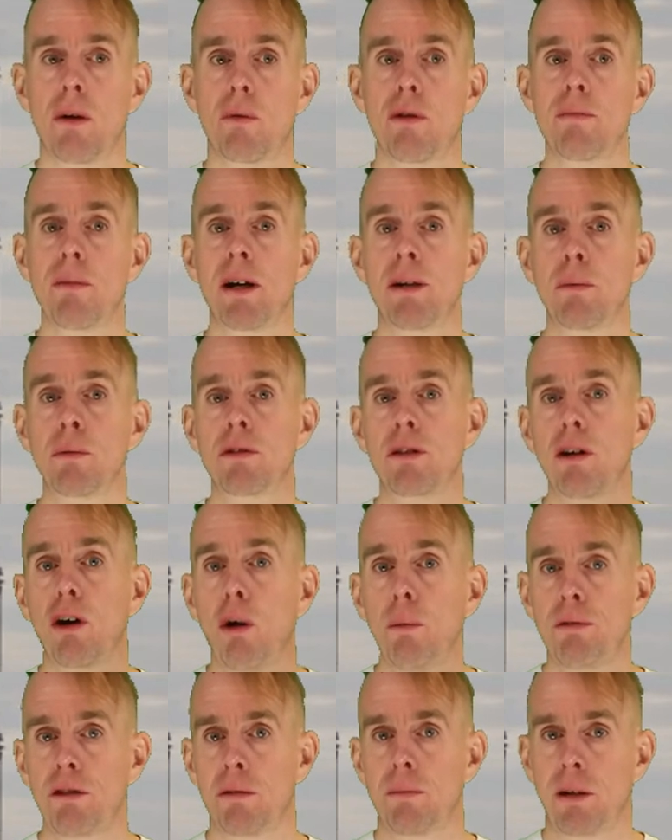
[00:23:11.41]
we might want to
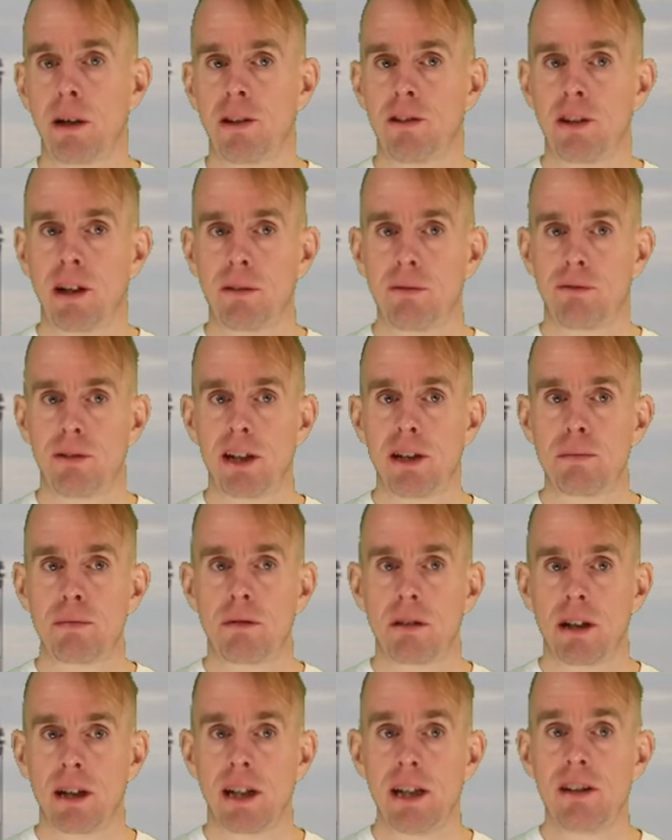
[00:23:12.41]
optimise that feed
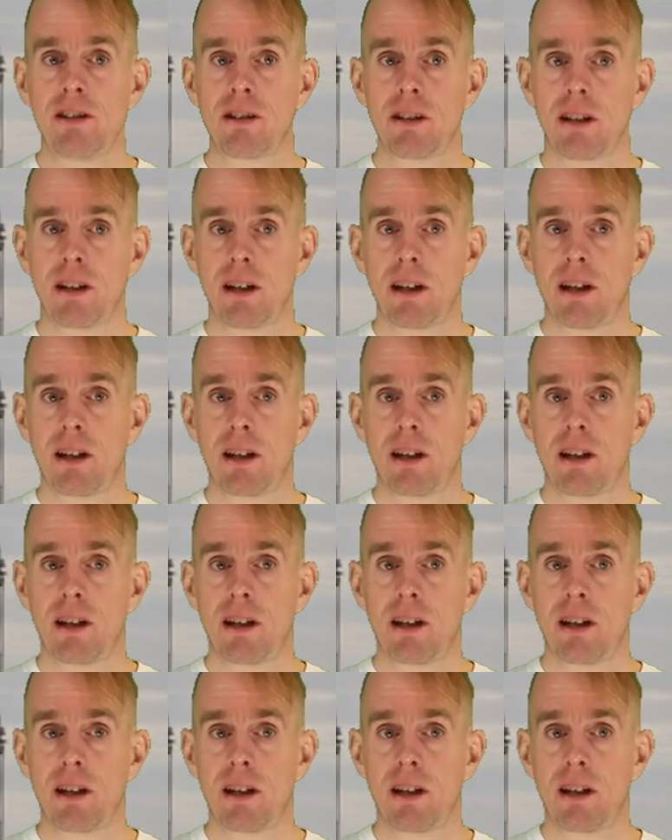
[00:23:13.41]
preheat